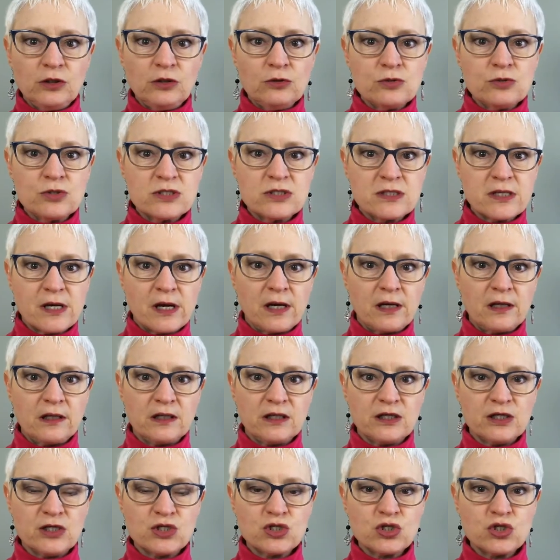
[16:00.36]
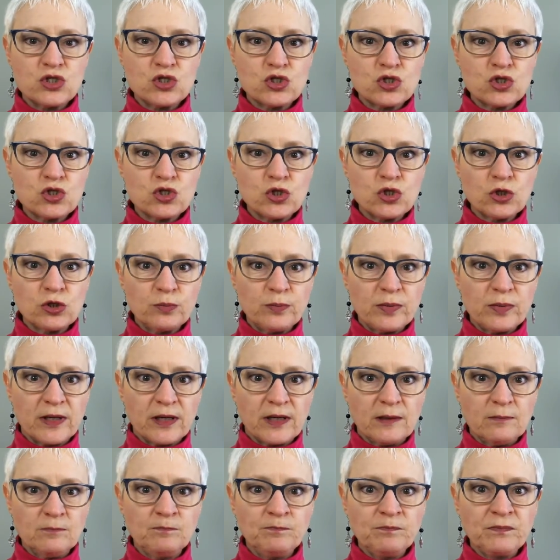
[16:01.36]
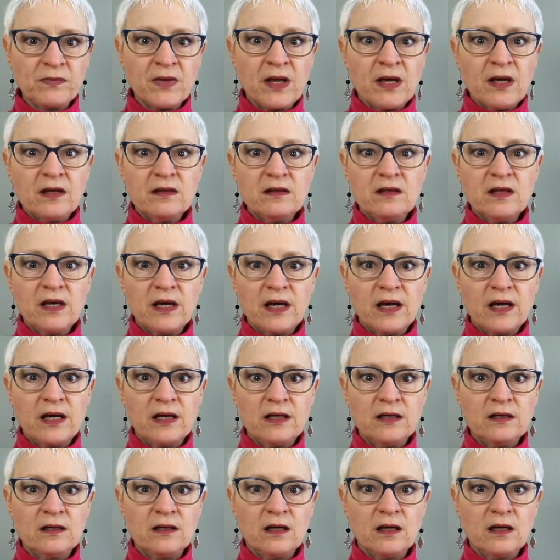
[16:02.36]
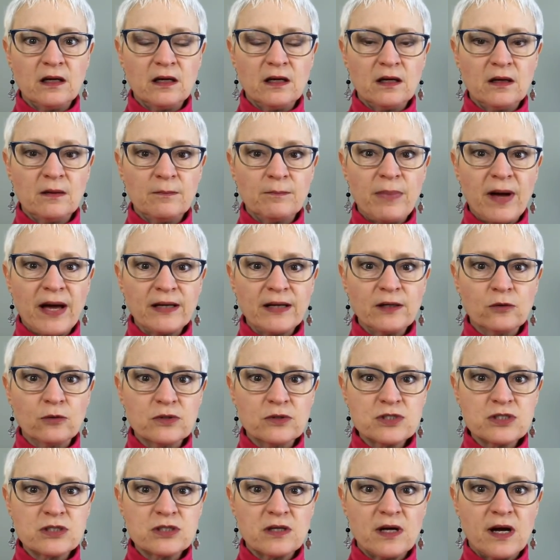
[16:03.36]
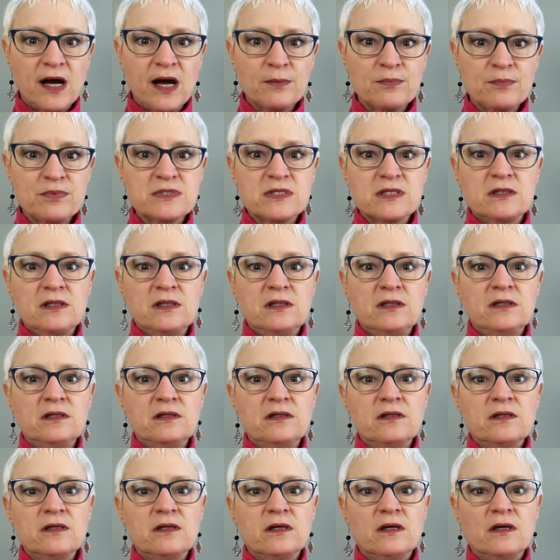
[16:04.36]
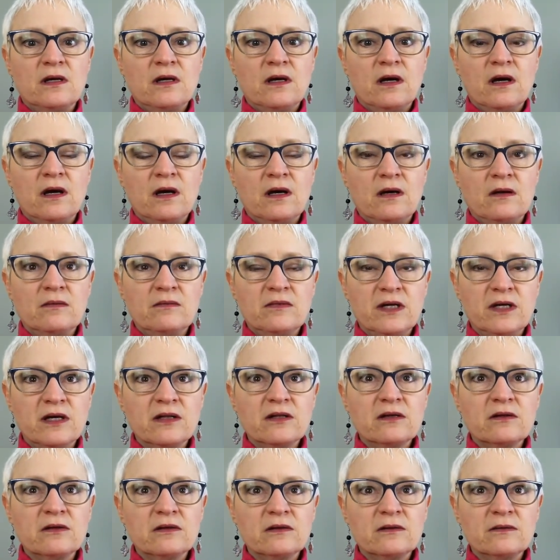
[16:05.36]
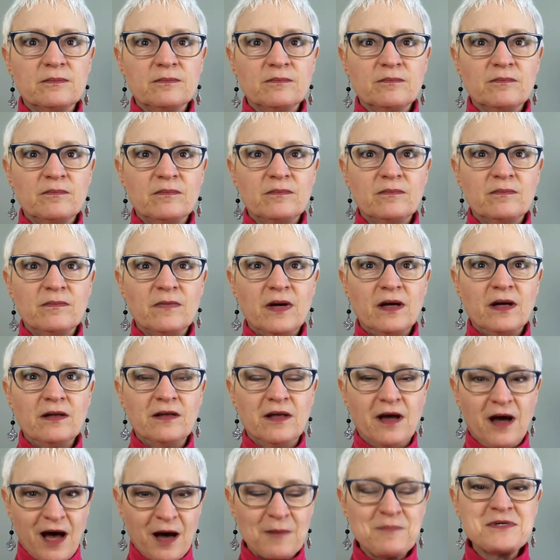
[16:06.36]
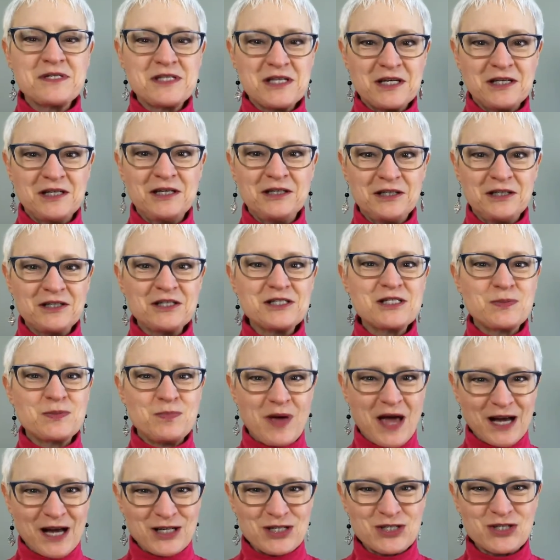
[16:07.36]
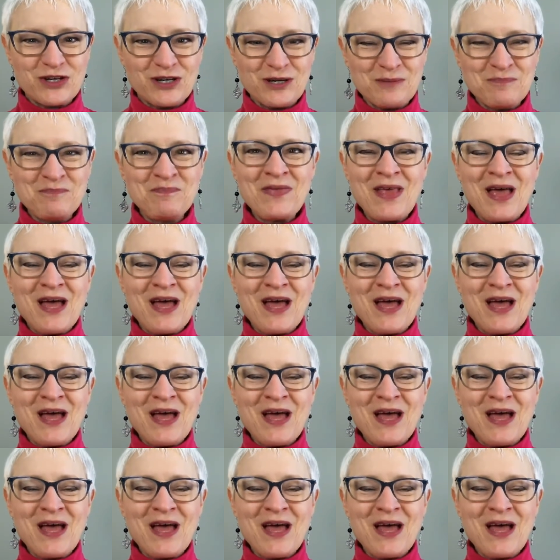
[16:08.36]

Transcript: you say is stupid, then by going to the opposite end of the opposite end of the spectrum,